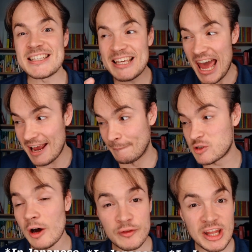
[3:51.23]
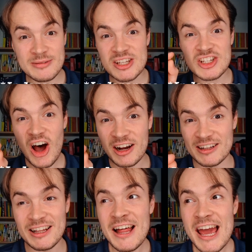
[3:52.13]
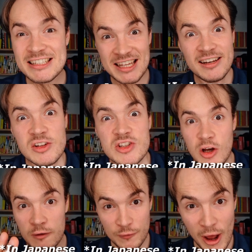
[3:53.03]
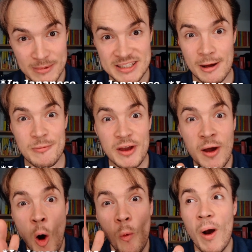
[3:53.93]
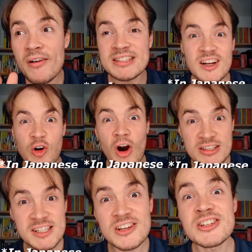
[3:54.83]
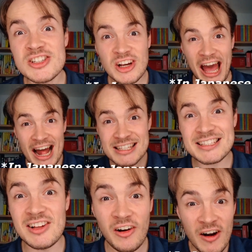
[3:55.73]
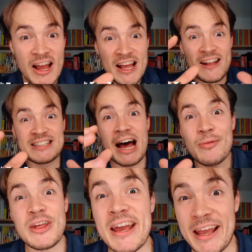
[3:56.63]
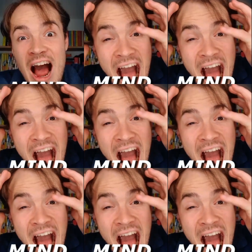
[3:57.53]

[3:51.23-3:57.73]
in games, oftentimes a circle is then used to confirm something, whereas the cross is used to cancel or something.